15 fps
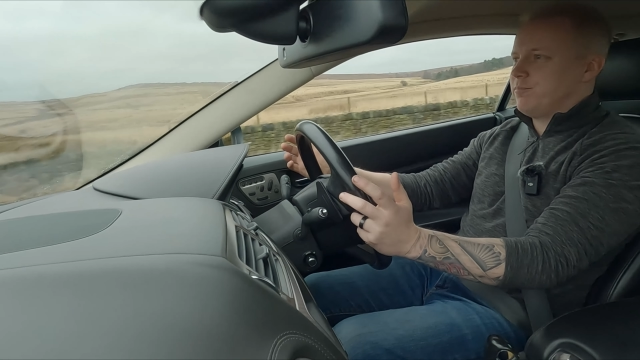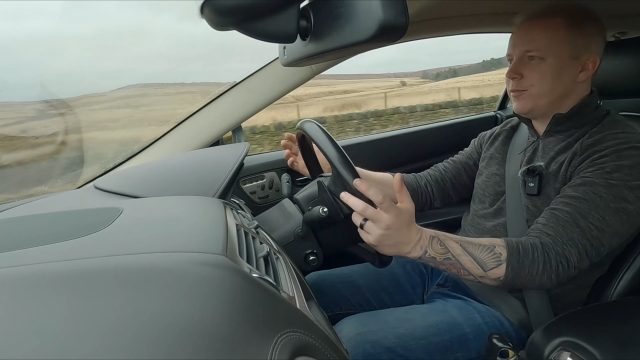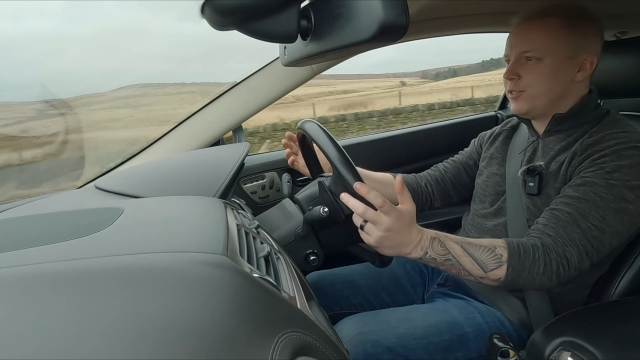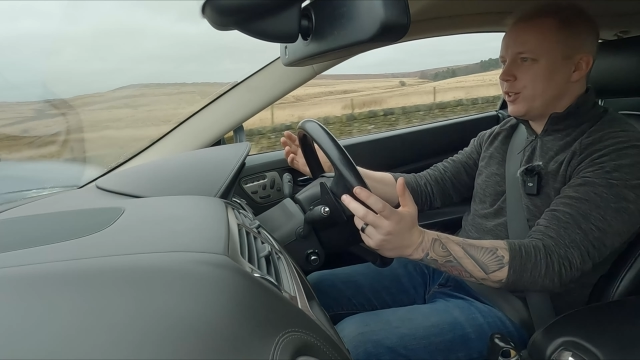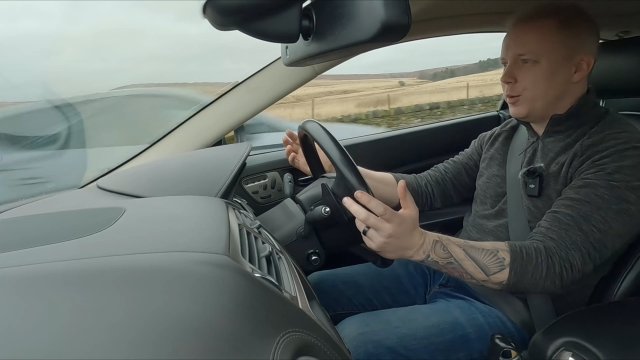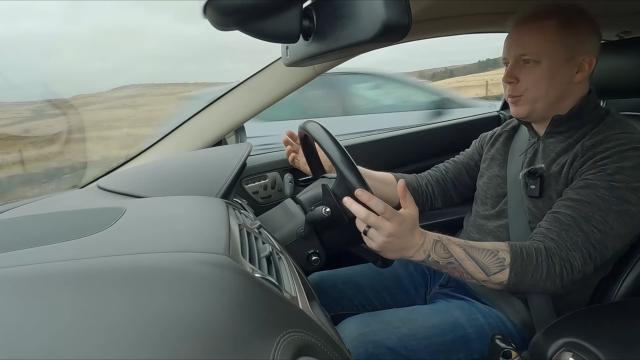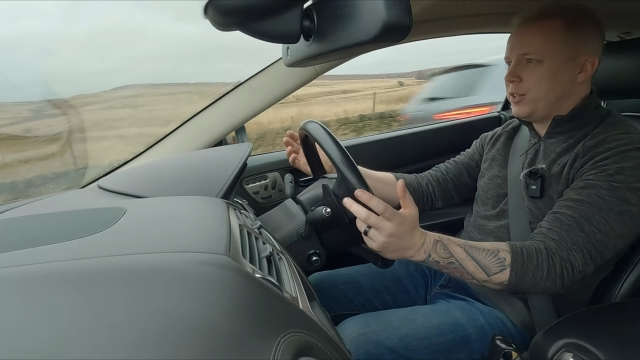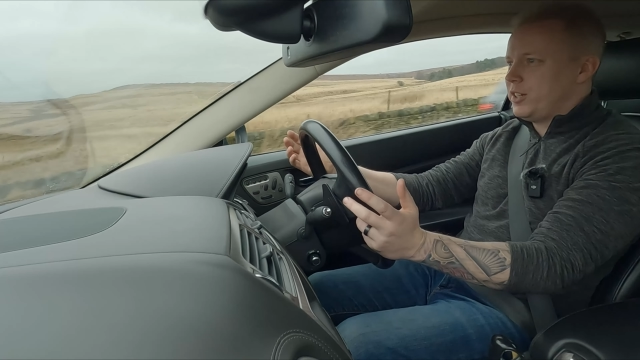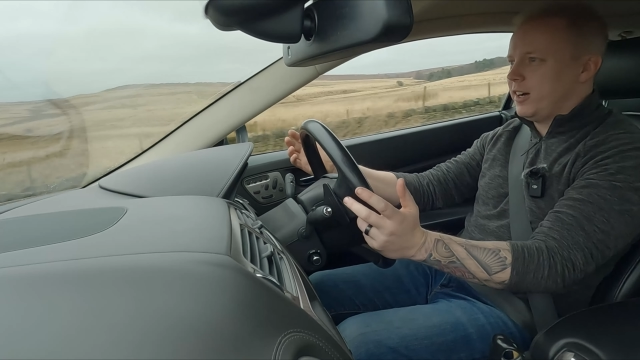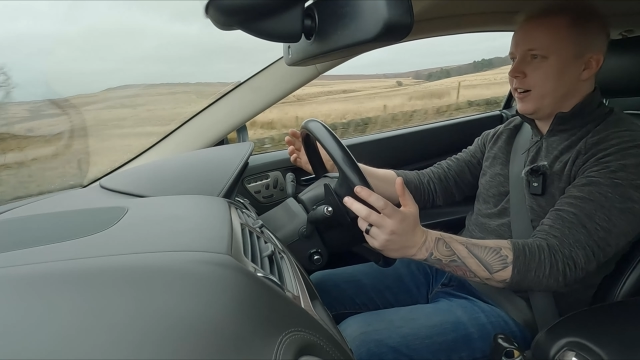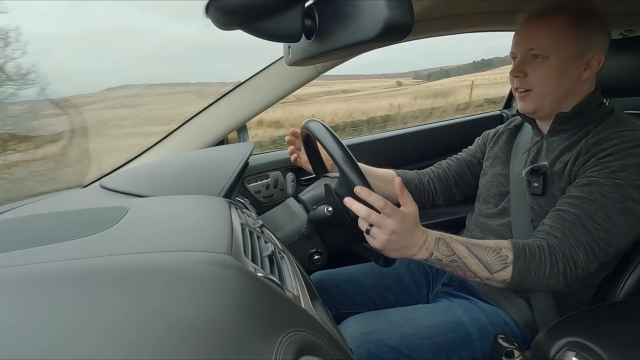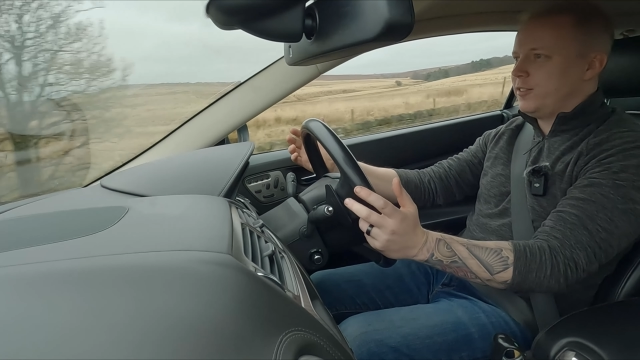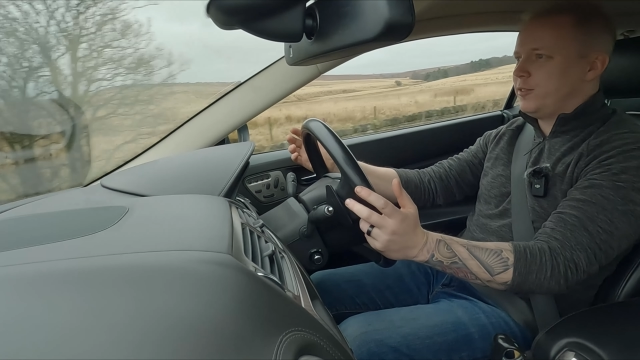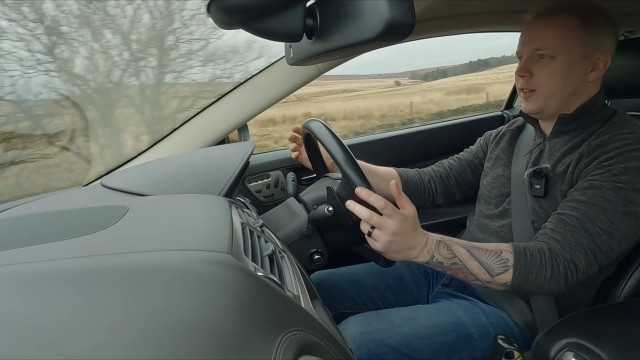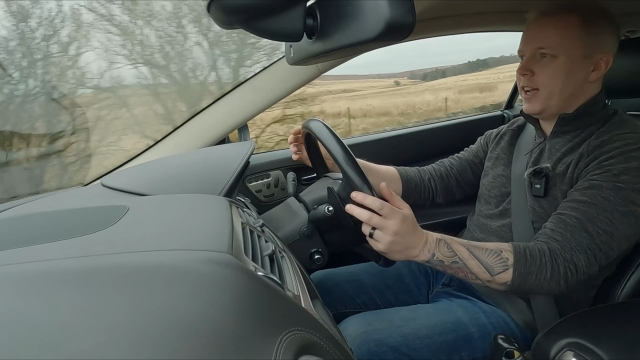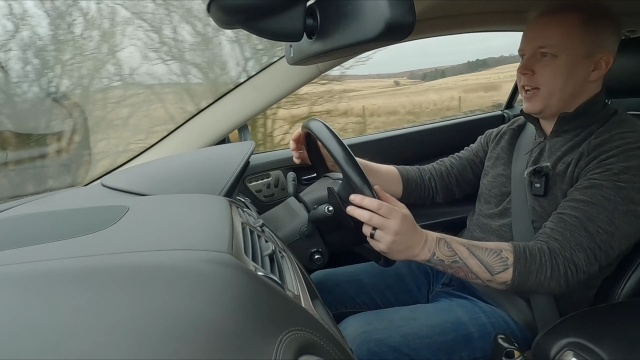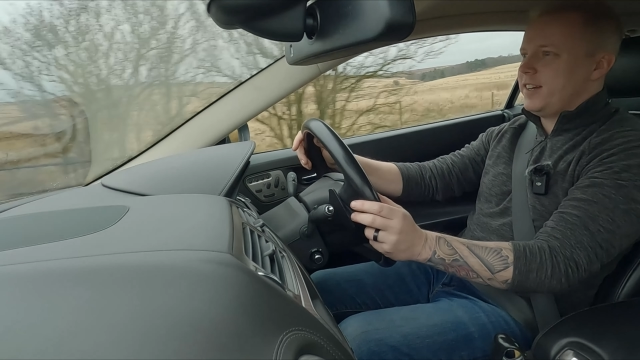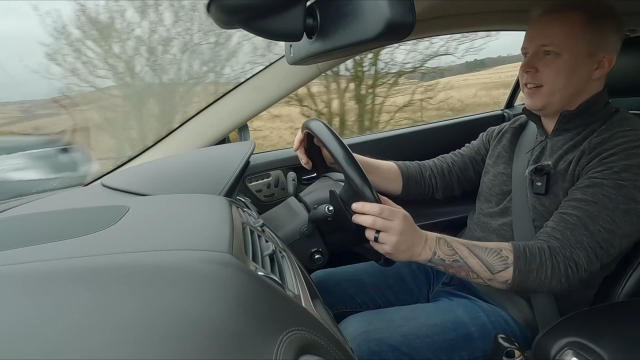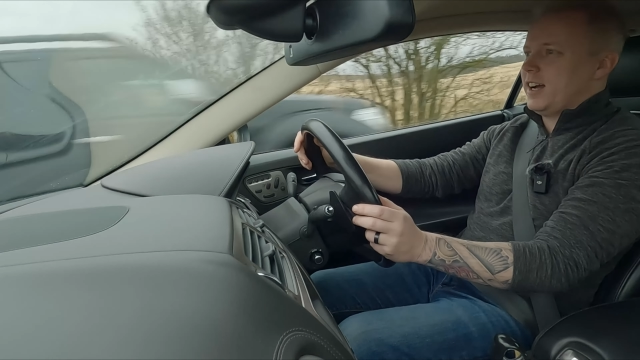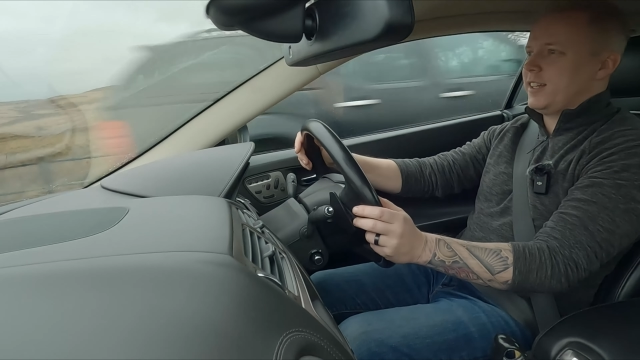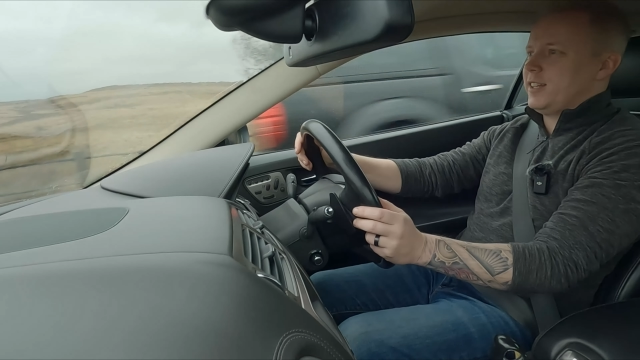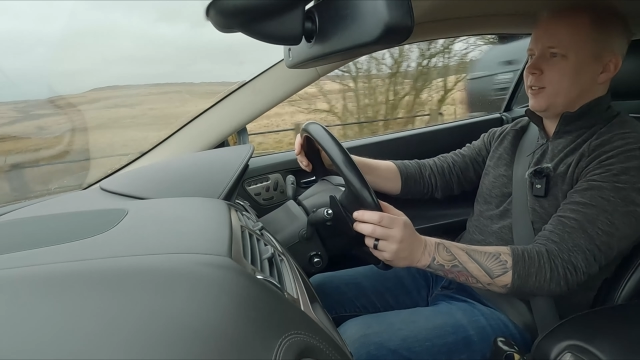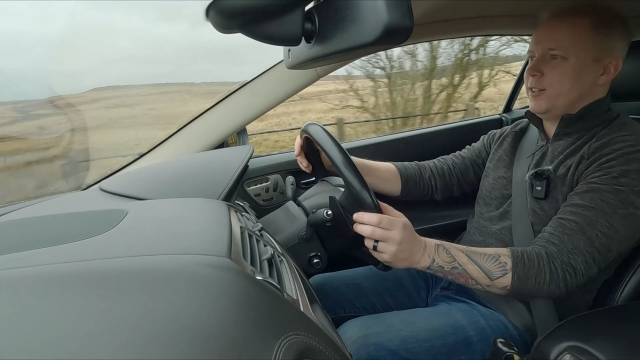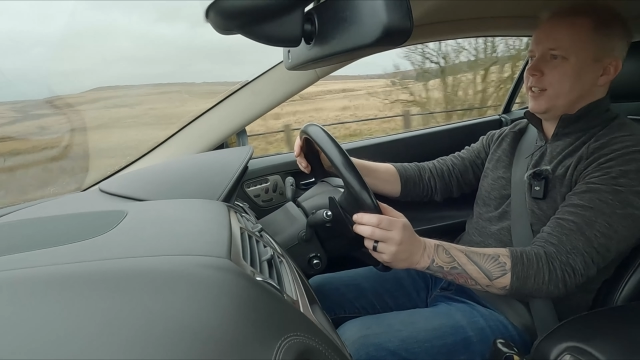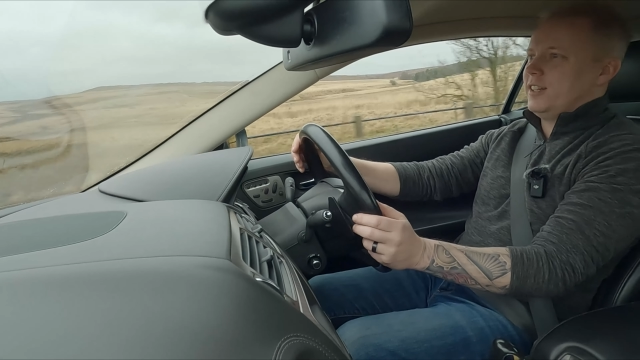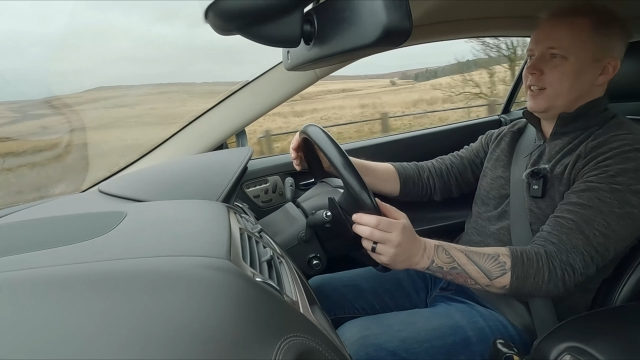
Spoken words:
supercharged V8 Jaguar?